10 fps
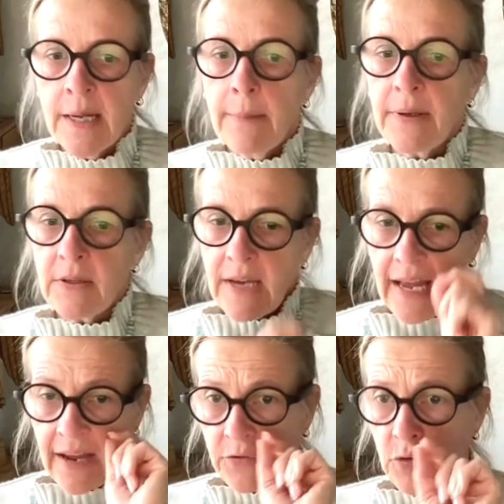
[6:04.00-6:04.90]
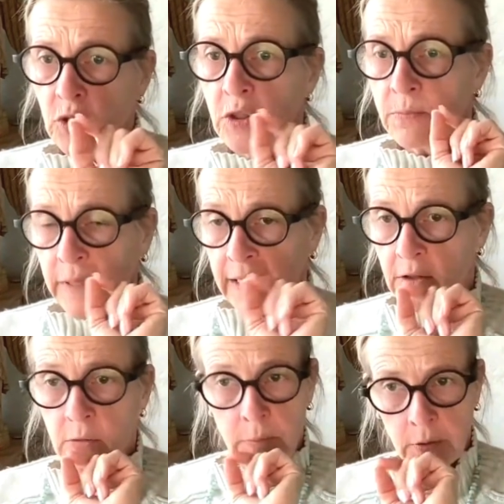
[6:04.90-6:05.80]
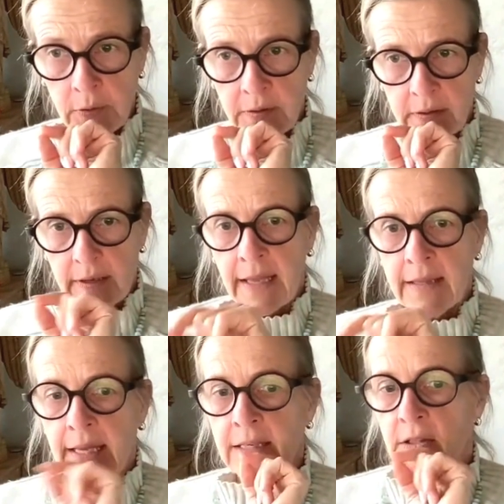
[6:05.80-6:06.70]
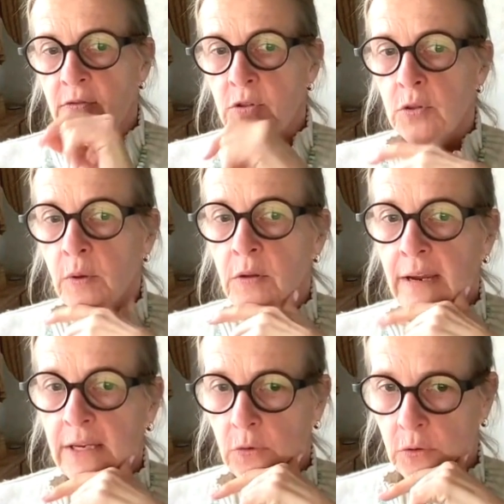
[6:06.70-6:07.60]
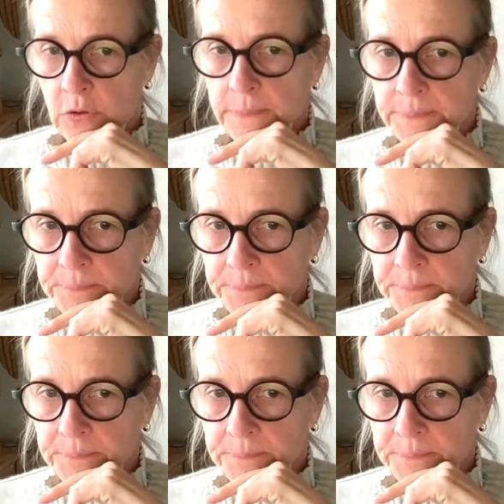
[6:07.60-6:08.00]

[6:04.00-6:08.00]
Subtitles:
but you have to speak to both, and that you have to do in the right order.